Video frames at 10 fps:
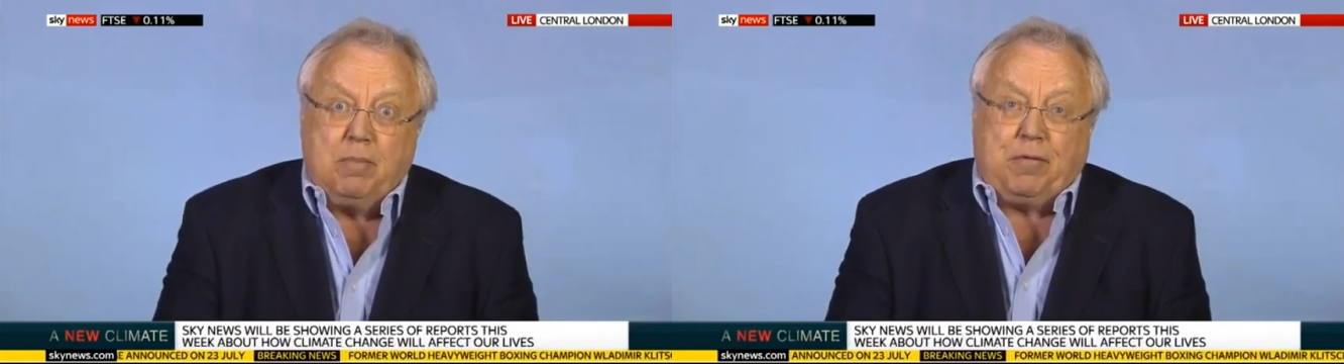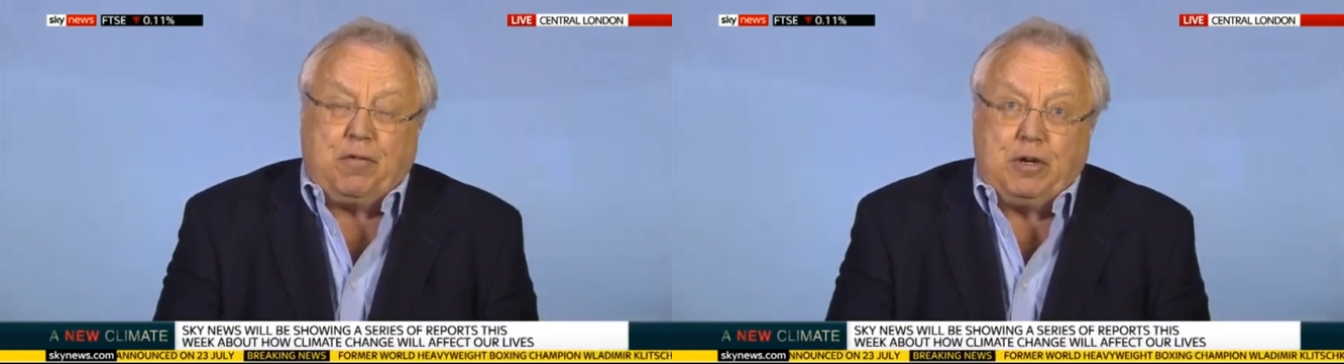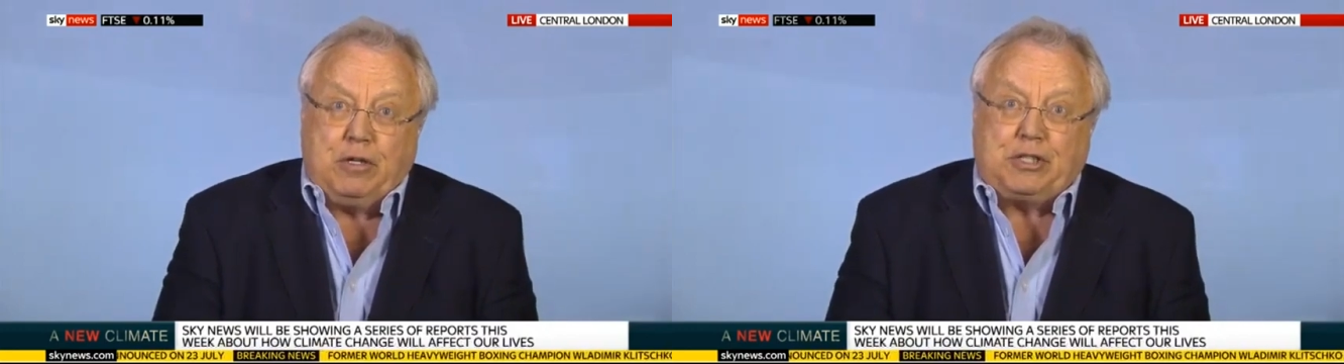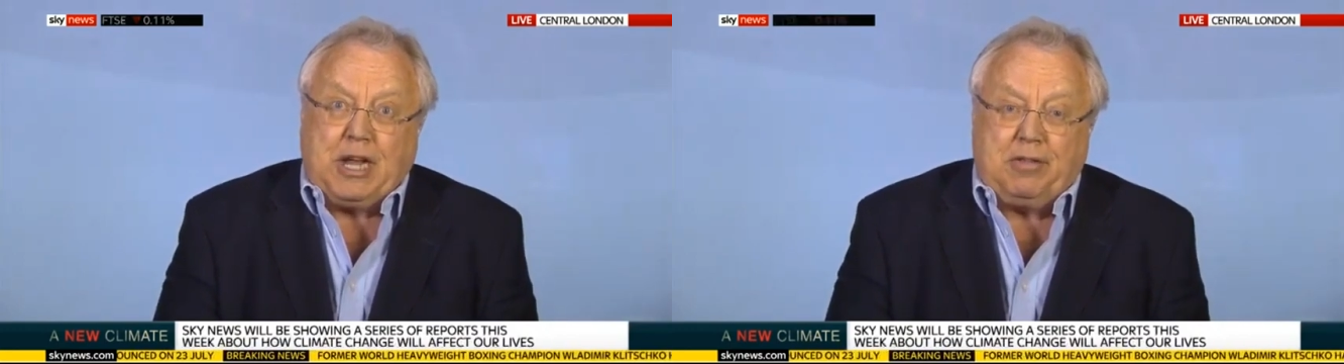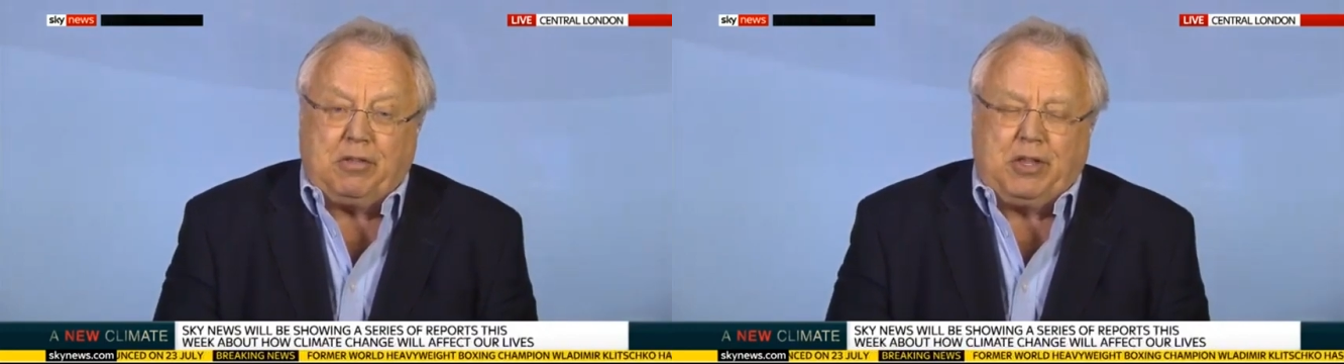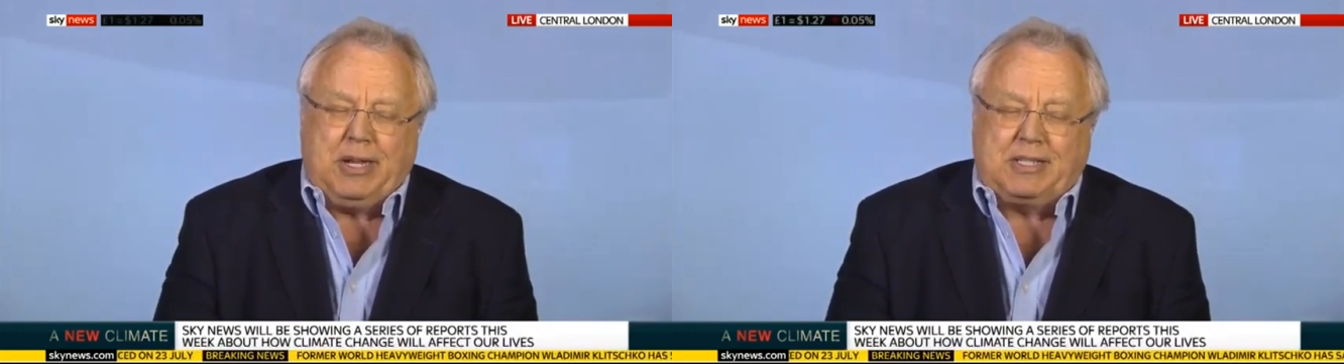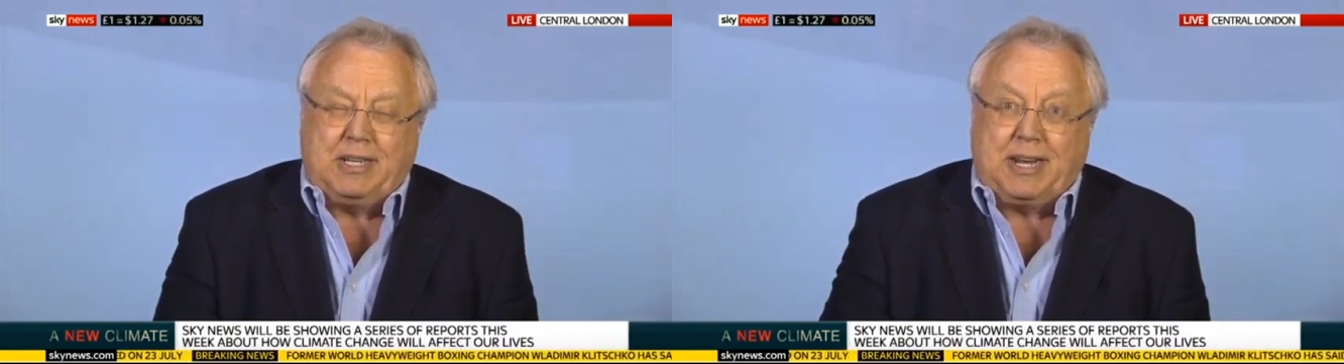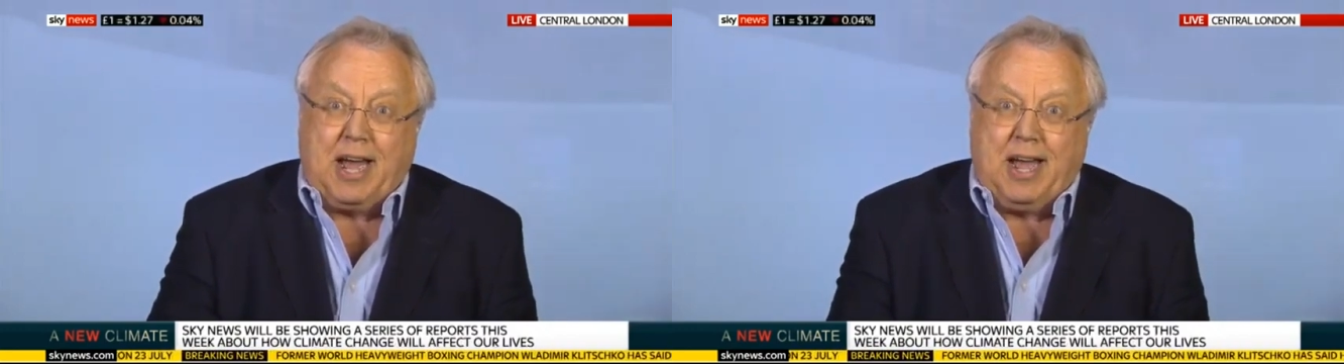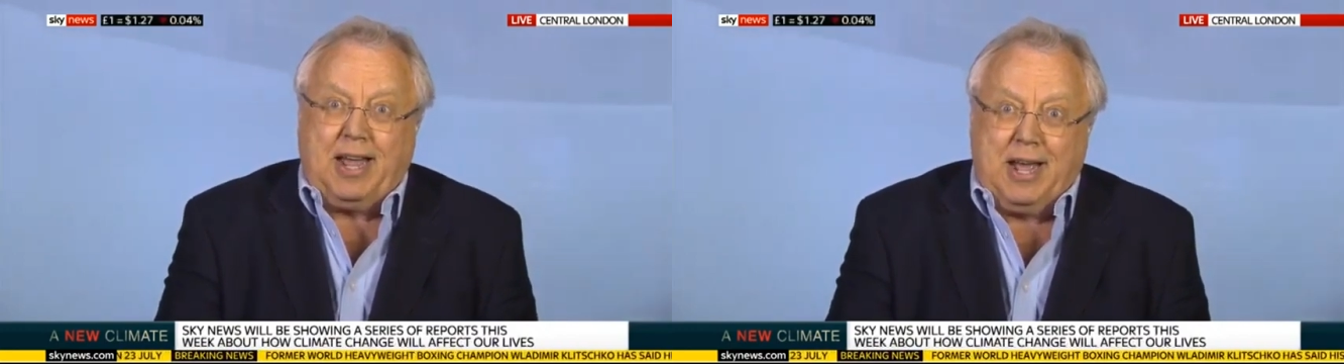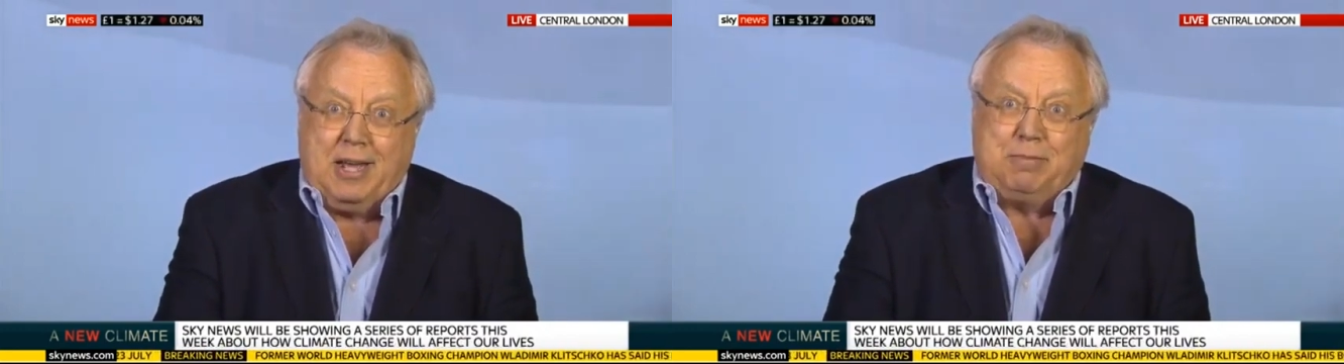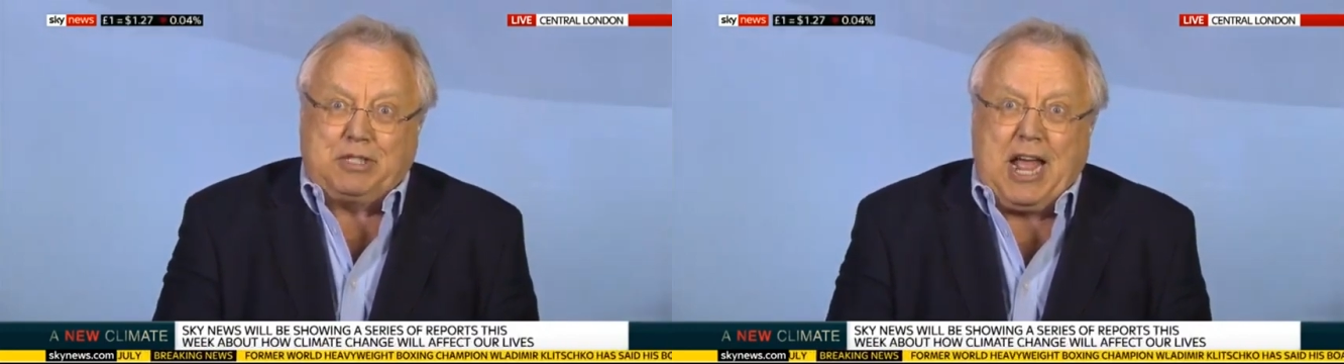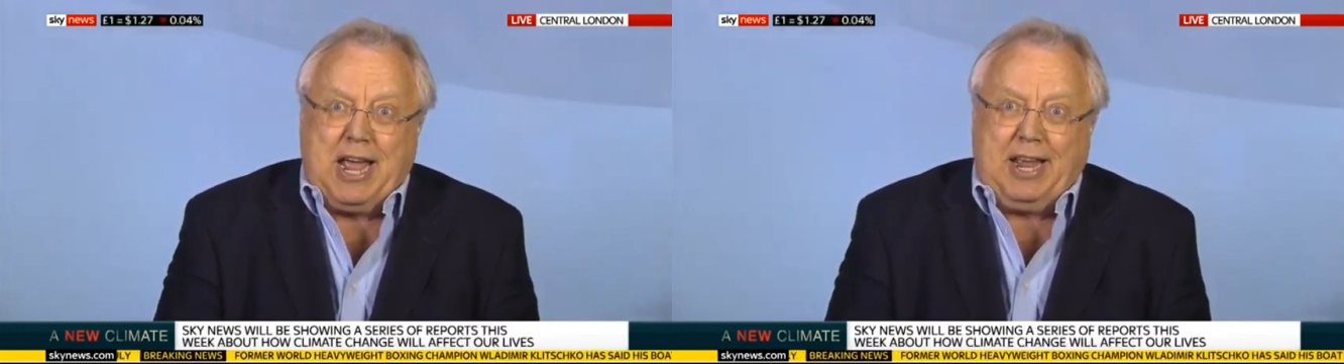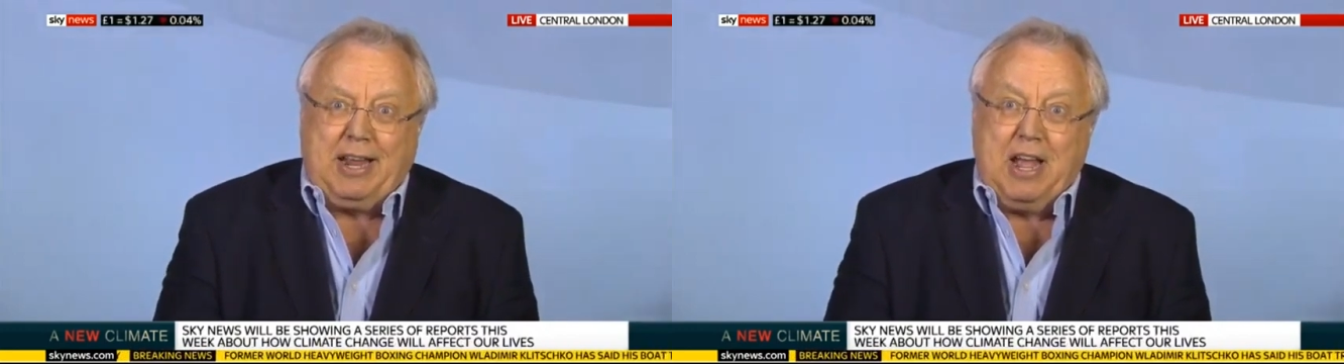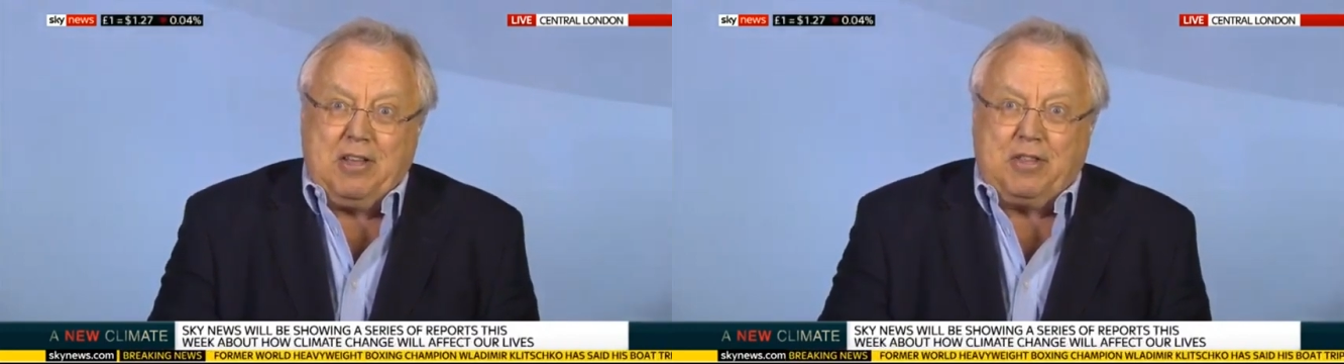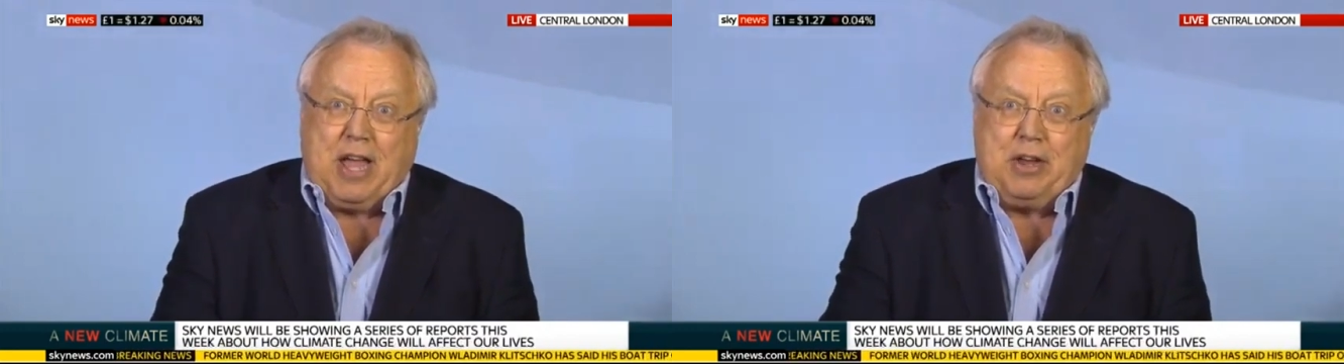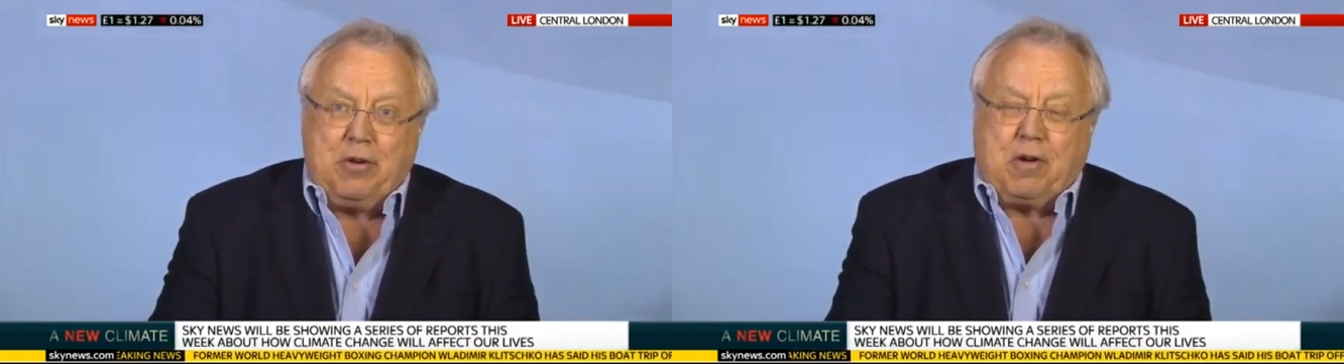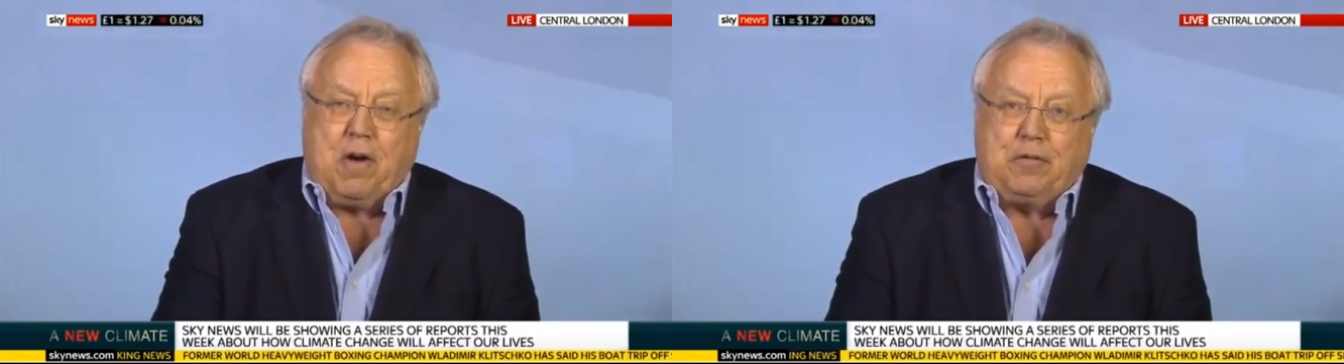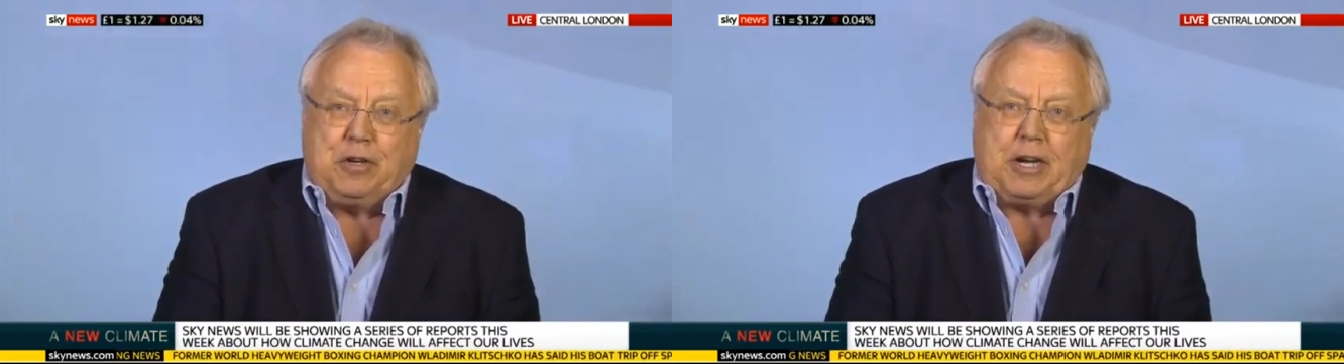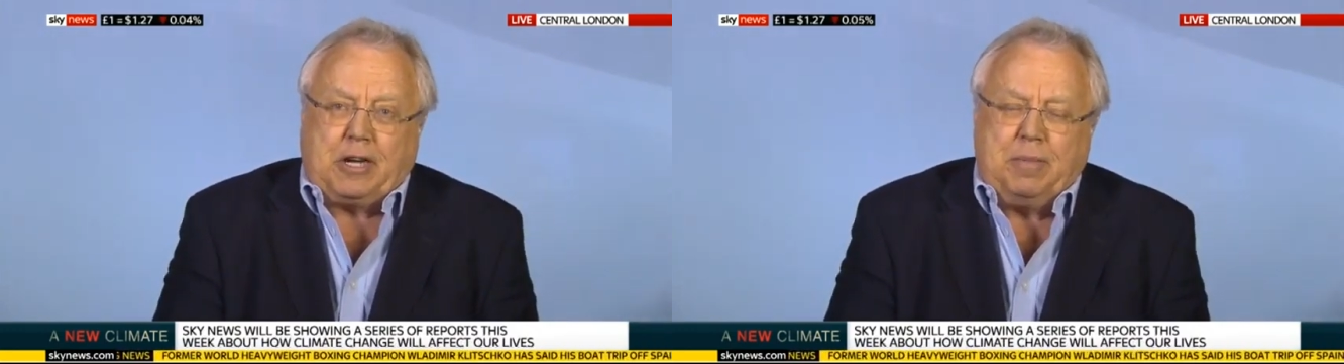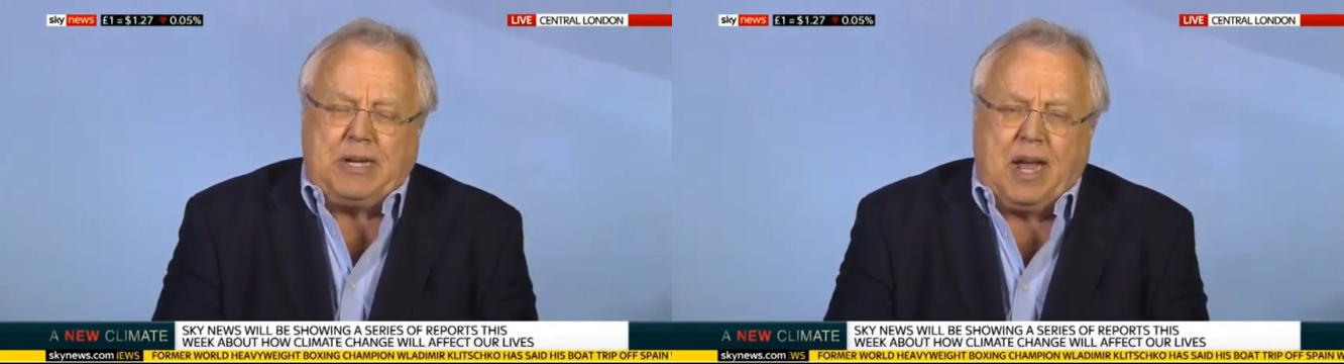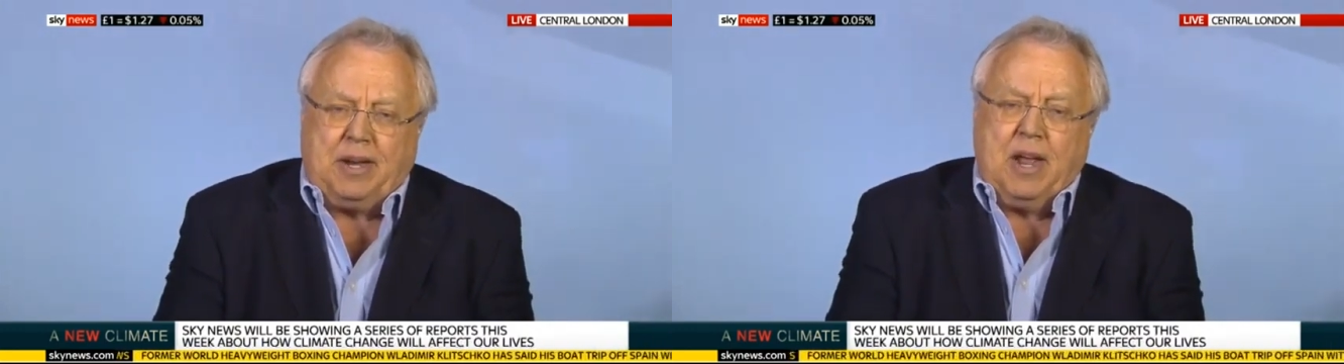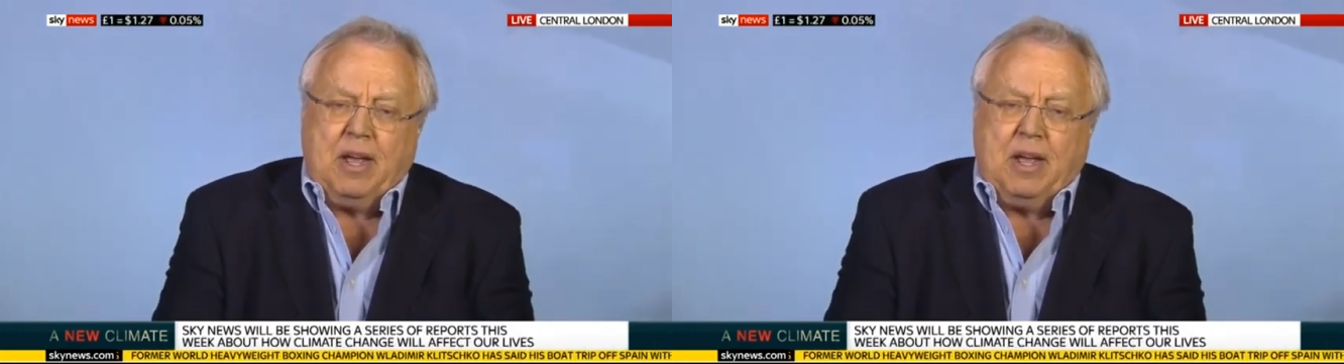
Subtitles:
before you say the things that I am saying that you're confident can be done.